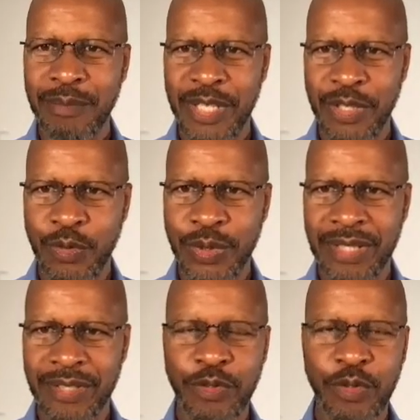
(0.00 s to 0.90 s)
be
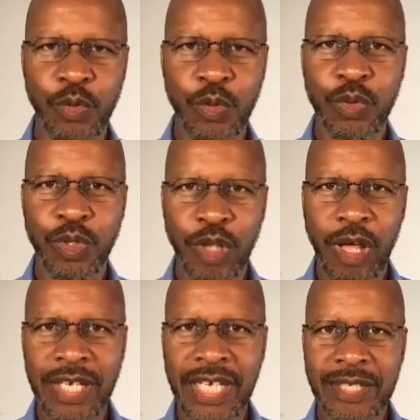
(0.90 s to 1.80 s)
using the new
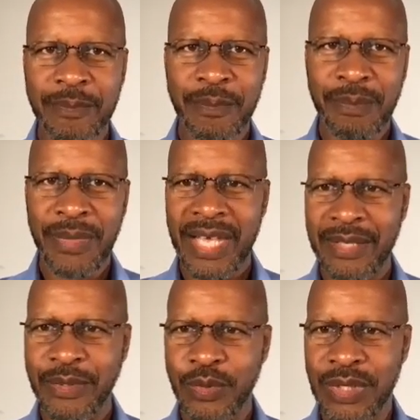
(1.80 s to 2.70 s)
login,
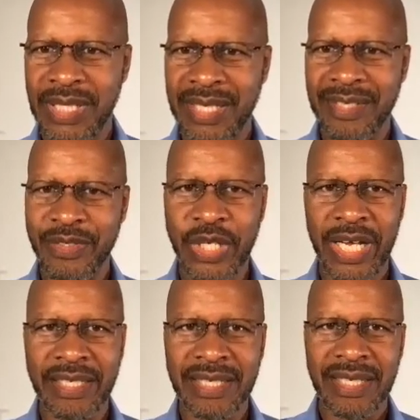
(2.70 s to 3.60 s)
as you see in the
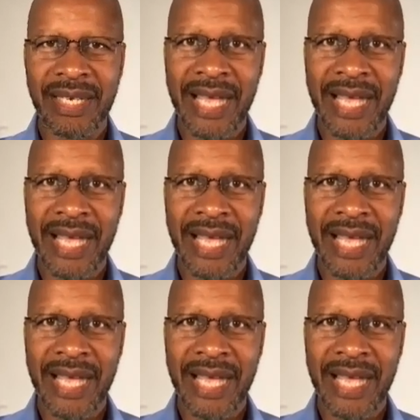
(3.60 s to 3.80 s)
chat.